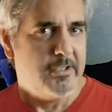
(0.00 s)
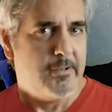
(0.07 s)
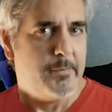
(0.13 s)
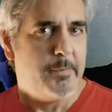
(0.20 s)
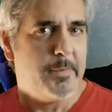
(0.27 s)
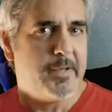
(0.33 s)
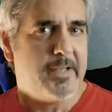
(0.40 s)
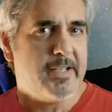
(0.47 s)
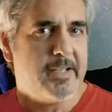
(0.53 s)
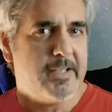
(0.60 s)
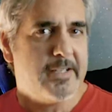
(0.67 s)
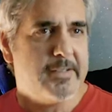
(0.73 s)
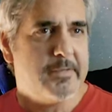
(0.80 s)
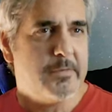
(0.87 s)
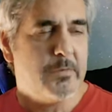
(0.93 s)

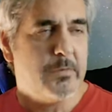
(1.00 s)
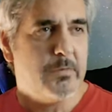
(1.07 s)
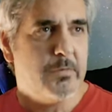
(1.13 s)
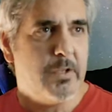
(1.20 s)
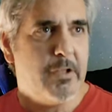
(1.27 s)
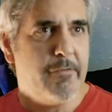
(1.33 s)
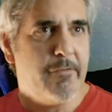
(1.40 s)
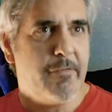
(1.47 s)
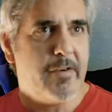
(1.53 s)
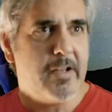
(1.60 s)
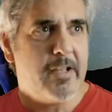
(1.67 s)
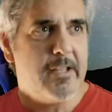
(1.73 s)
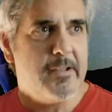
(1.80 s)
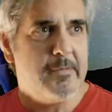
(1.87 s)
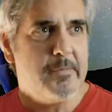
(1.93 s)
But if
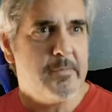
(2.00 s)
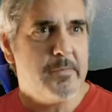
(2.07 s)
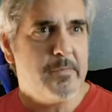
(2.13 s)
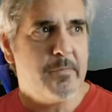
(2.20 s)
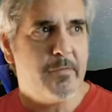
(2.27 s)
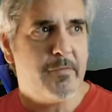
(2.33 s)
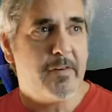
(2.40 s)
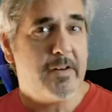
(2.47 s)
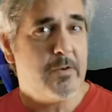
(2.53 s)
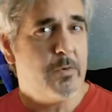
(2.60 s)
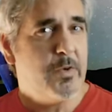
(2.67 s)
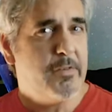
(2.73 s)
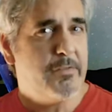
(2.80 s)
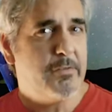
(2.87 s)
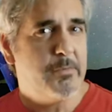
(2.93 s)
I'm far
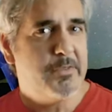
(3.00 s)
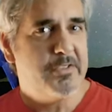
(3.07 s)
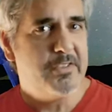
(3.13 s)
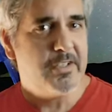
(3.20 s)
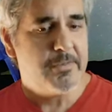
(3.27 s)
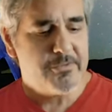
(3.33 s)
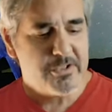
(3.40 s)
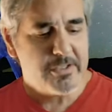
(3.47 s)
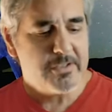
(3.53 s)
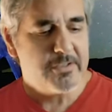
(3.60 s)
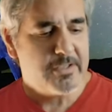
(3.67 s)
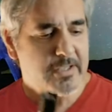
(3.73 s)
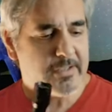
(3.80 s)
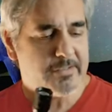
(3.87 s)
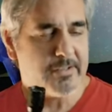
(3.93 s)
away from a subject,
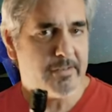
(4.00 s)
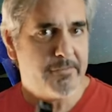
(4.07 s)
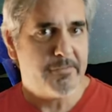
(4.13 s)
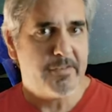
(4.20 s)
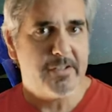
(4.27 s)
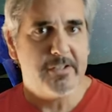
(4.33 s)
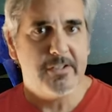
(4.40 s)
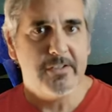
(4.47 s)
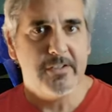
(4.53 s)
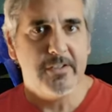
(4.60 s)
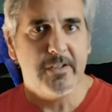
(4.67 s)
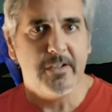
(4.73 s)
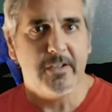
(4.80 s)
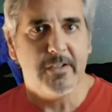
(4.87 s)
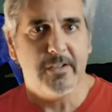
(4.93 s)
yes, I find it
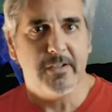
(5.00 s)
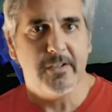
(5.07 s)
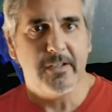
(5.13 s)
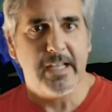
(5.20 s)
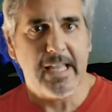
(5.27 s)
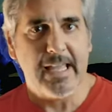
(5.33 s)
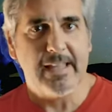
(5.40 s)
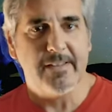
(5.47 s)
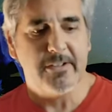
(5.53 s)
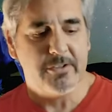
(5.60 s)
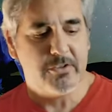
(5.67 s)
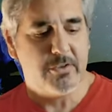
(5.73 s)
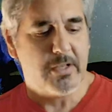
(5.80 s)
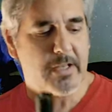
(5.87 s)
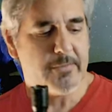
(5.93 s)
handy
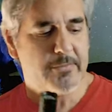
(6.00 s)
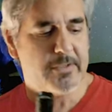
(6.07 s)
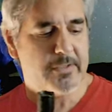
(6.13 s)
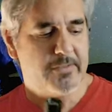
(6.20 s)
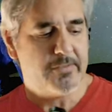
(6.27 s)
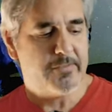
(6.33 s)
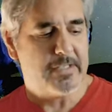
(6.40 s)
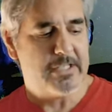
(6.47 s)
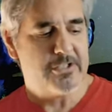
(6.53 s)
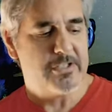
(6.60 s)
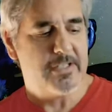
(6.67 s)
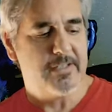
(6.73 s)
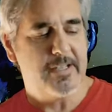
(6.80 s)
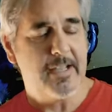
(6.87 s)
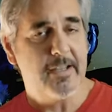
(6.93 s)
to have this
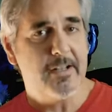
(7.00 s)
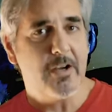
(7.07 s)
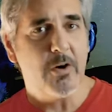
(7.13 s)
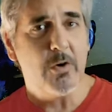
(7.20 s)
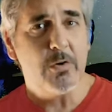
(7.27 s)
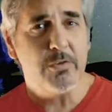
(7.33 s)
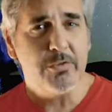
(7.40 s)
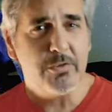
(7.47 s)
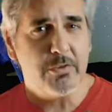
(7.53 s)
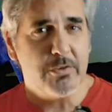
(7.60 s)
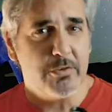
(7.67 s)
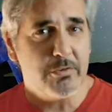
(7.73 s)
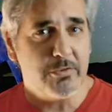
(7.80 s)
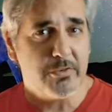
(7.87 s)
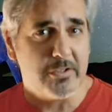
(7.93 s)
flashlight. I also
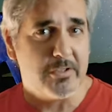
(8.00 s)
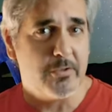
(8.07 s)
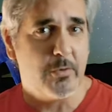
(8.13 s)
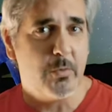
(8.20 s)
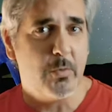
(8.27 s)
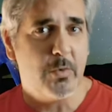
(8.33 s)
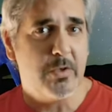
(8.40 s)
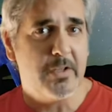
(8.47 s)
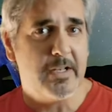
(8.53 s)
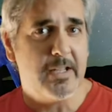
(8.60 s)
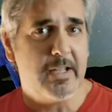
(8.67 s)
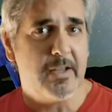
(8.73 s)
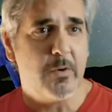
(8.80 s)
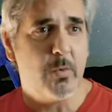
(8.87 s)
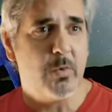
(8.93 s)
use it when
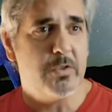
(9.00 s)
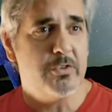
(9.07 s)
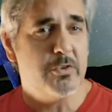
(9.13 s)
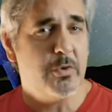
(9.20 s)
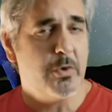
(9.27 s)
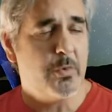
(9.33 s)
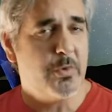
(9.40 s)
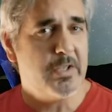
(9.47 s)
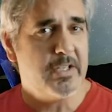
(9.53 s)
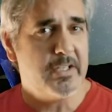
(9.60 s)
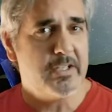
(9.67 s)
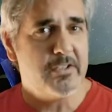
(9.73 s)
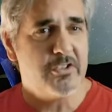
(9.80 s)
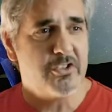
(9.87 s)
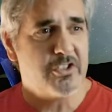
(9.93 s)
I want to
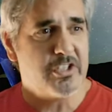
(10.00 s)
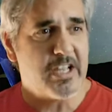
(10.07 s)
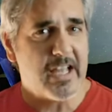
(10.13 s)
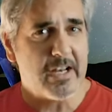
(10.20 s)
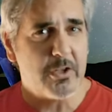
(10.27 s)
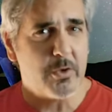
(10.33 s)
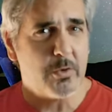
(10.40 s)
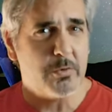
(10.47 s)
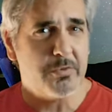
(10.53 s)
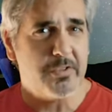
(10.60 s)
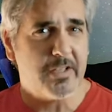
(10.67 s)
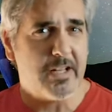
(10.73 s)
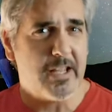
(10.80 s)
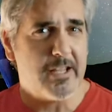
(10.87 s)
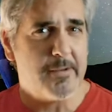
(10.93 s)
create shadows
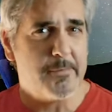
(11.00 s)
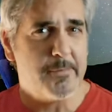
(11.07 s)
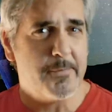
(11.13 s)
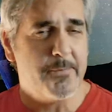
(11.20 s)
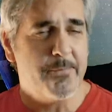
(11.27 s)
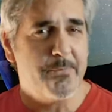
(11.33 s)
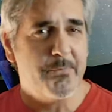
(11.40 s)
and I'm